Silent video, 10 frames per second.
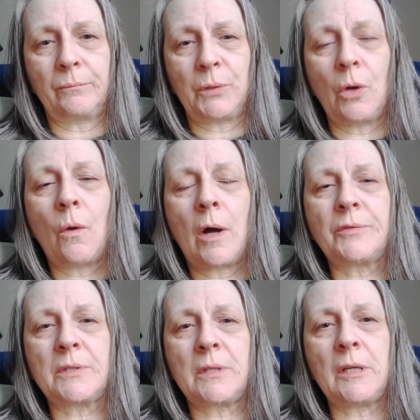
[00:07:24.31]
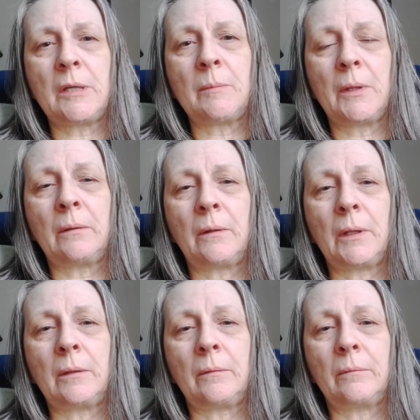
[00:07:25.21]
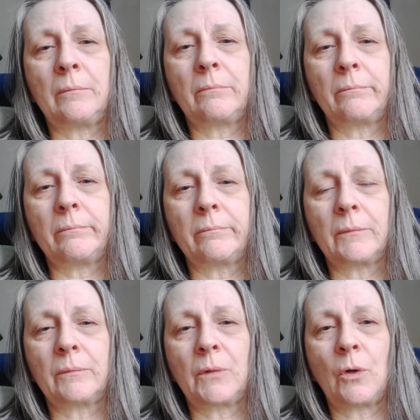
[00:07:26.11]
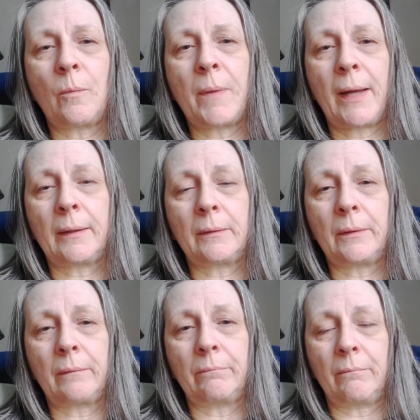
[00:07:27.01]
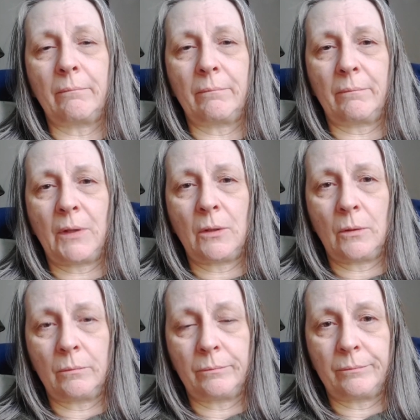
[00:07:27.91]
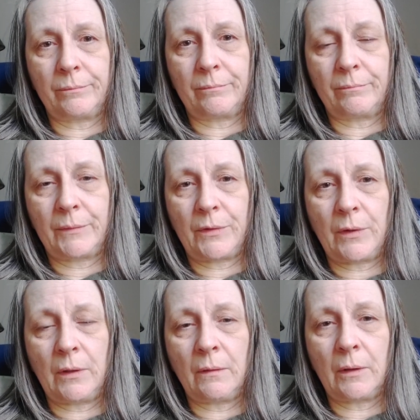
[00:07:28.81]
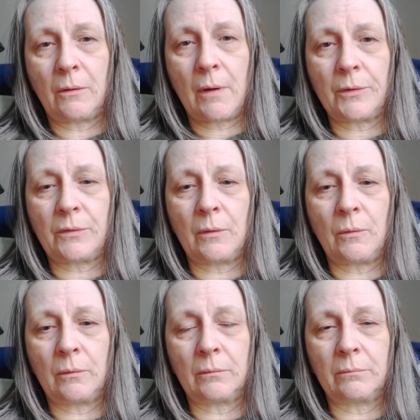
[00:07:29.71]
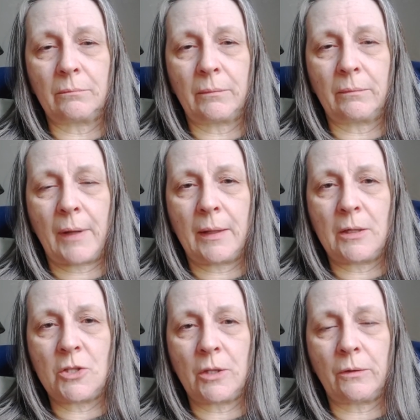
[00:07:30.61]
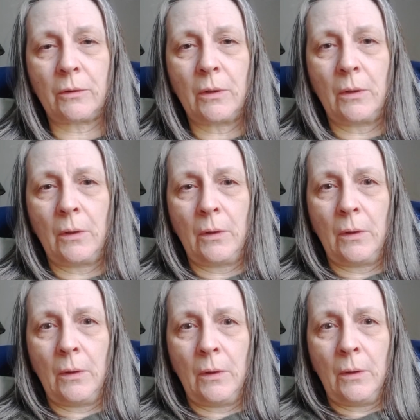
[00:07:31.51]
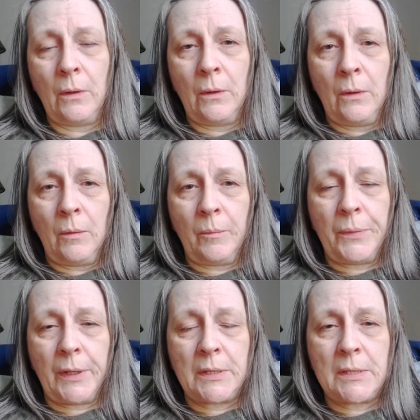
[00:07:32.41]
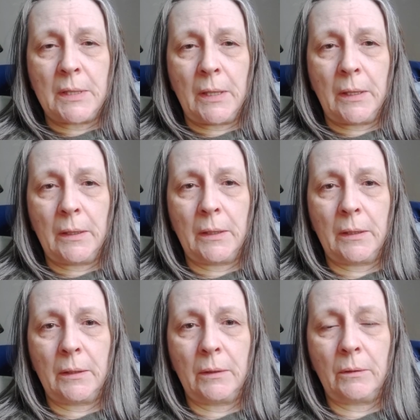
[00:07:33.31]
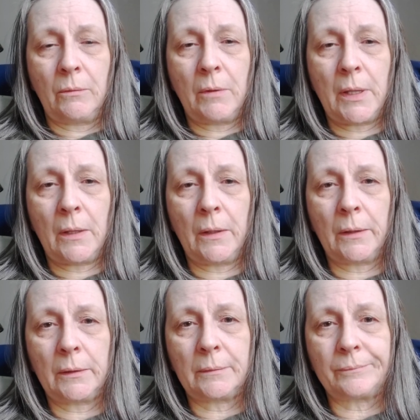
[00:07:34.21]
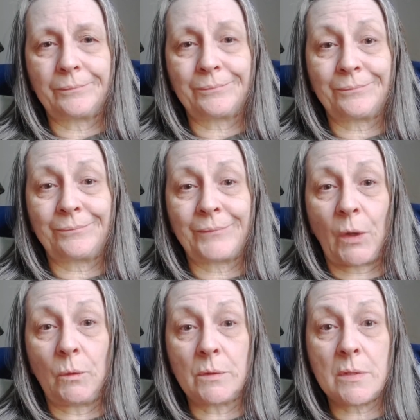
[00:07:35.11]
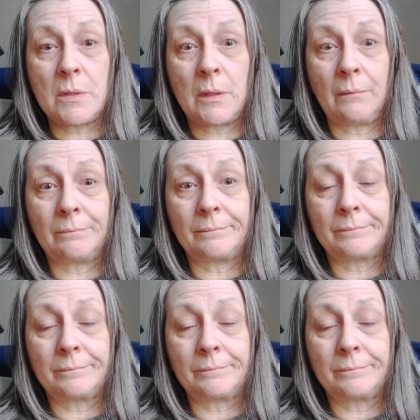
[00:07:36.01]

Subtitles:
blow off steam and go back to, you know, sitting there grousing at each other. But, well, we'll see.